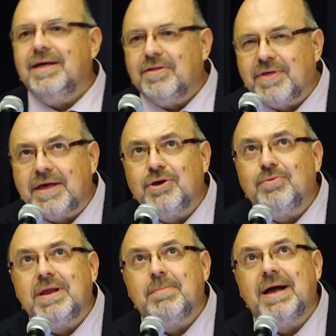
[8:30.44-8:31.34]
Thank you
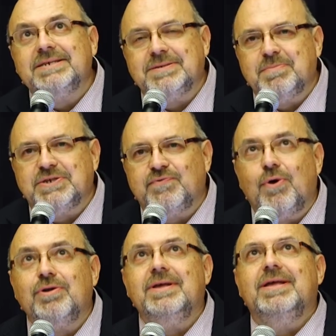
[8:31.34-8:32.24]
very much, Ms.
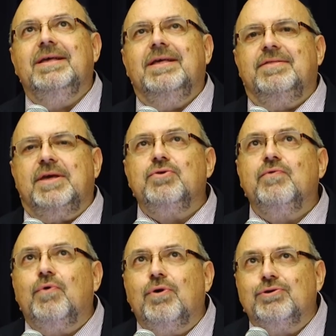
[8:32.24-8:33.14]
Ford. Thank you
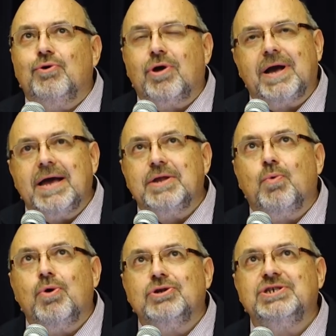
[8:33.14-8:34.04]
for your kind
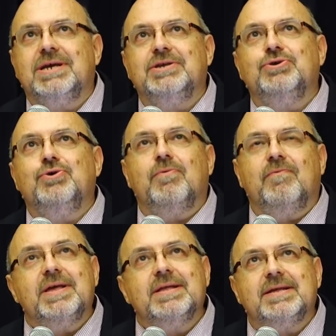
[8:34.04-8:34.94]
words and your
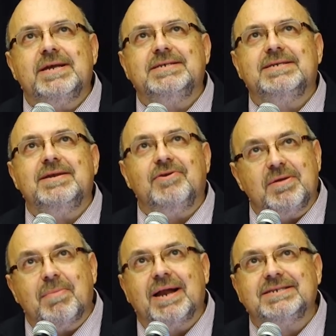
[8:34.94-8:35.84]
very interesting
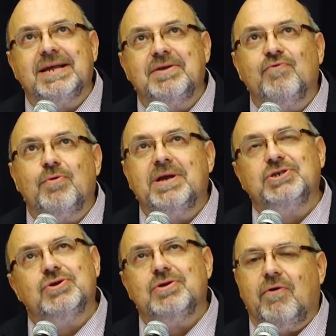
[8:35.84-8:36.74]
remarks and
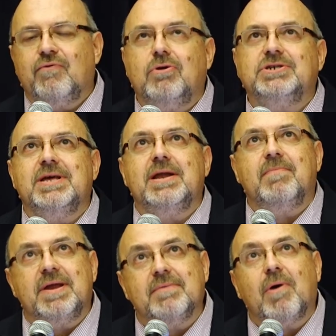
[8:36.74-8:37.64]
information. Of course, they are
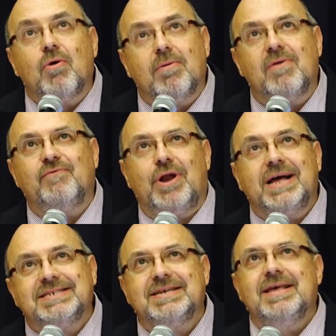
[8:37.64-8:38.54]
very valuable for
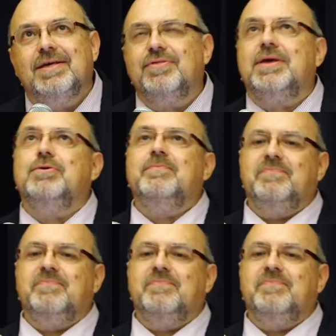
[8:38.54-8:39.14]
us. Thank you.